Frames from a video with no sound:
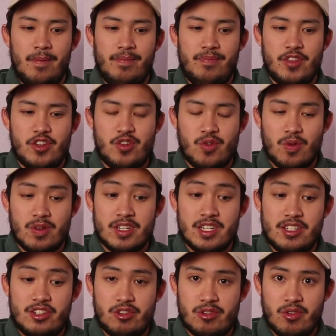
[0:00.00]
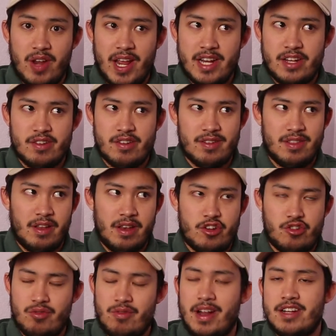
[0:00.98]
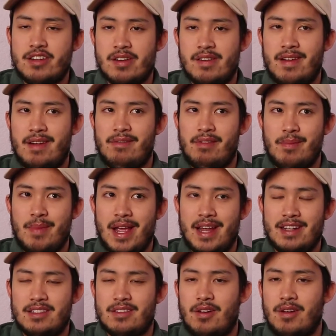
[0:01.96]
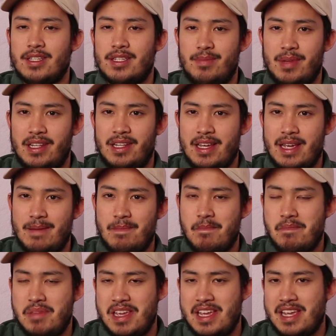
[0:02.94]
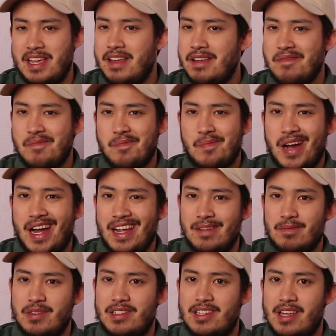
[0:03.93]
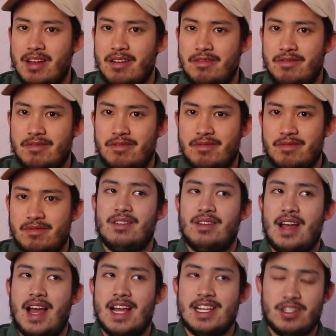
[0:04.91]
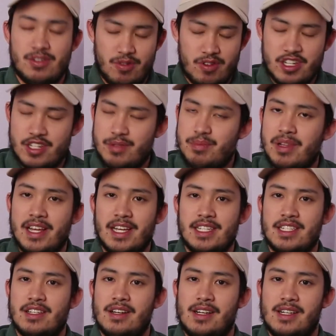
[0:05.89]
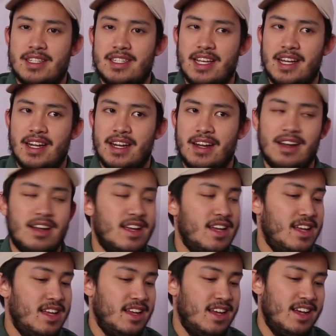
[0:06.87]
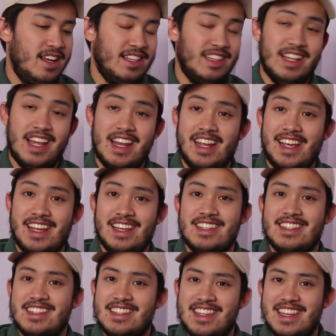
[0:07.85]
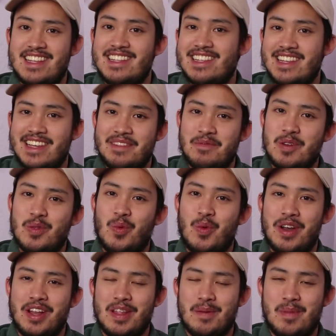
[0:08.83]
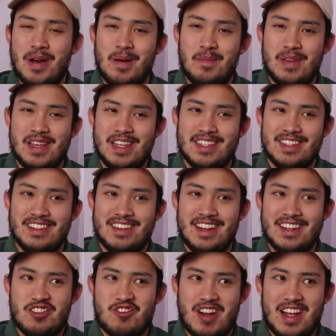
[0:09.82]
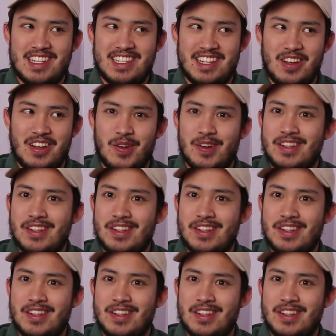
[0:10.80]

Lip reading: George's true nature and the true nature of every man is to ultimately be by himself. As George is playing solitaire, Lenny sneaks in with one of the puppies and tries to go to